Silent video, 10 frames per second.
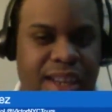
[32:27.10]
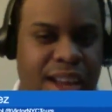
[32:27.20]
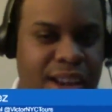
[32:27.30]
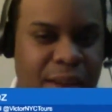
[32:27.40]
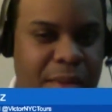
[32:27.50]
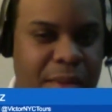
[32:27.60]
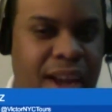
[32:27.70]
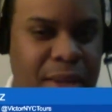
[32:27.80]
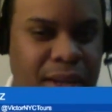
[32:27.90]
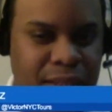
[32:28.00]
and not biased
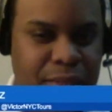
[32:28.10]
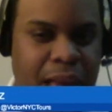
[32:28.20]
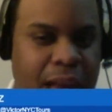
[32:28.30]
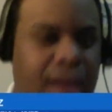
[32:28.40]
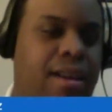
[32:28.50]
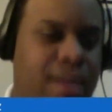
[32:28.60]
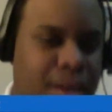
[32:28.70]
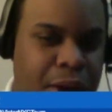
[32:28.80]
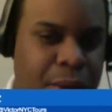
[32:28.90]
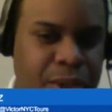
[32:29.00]
because he's black,
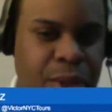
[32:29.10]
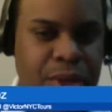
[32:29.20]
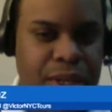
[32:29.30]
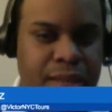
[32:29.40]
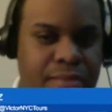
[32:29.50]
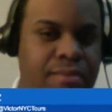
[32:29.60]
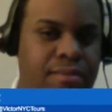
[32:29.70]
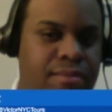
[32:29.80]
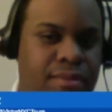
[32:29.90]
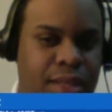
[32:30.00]
Mario Toje.
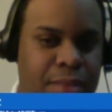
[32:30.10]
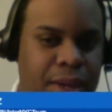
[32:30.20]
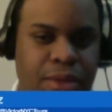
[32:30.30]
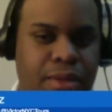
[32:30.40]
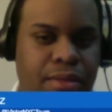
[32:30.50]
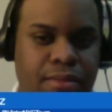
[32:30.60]
That's my dude.